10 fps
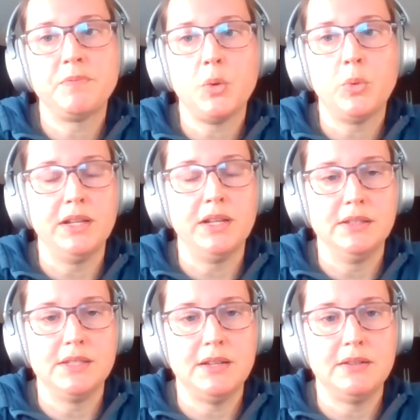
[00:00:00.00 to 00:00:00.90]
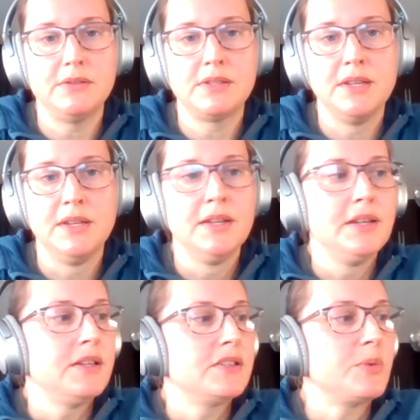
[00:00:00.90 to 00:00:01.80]
what it entails.
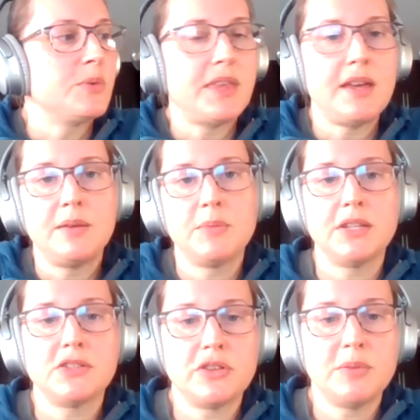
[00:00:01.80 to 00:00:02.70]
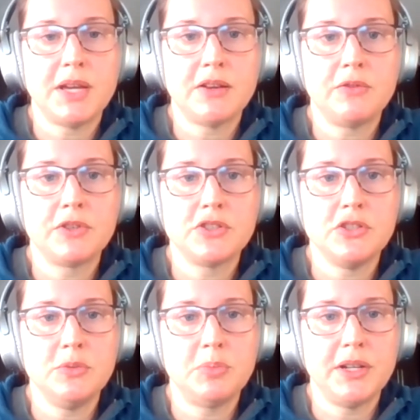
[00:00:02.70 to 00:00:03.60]
So with that, I'm going to turn it back over to
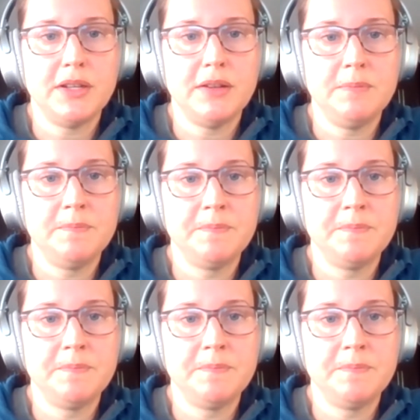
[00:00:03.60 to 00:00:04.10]
you, Brian.